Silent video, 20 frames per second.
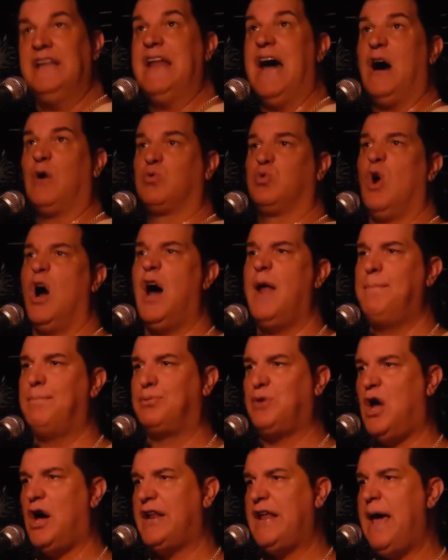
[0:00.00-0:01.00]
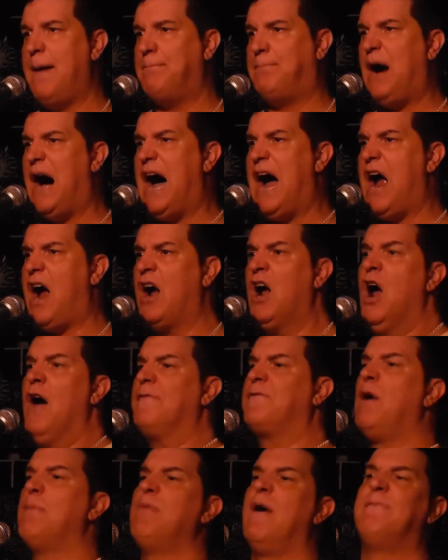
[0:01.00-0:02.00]
Now run, blood empire,
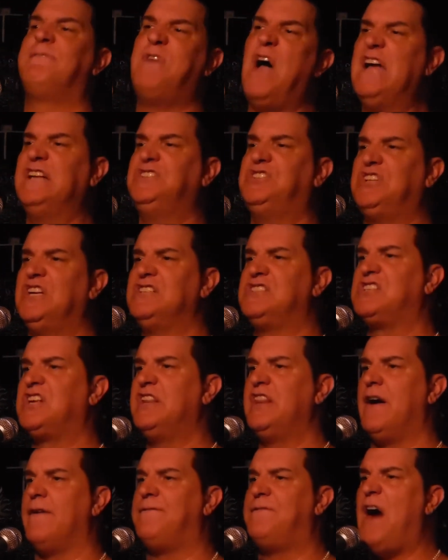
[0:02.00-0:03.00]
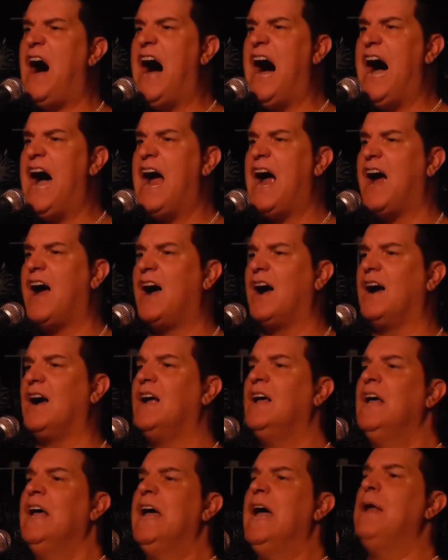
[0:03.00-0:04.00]
from the vengeance in the fire,
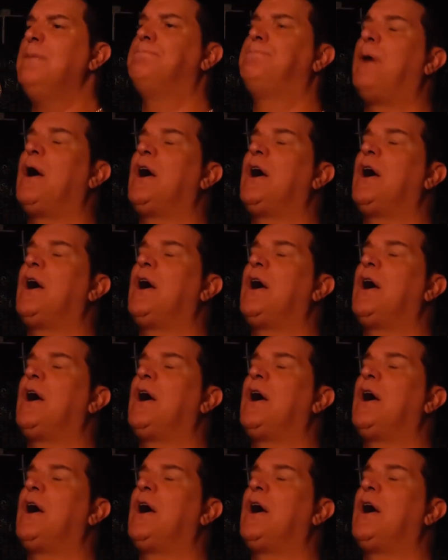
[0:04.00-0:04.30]
and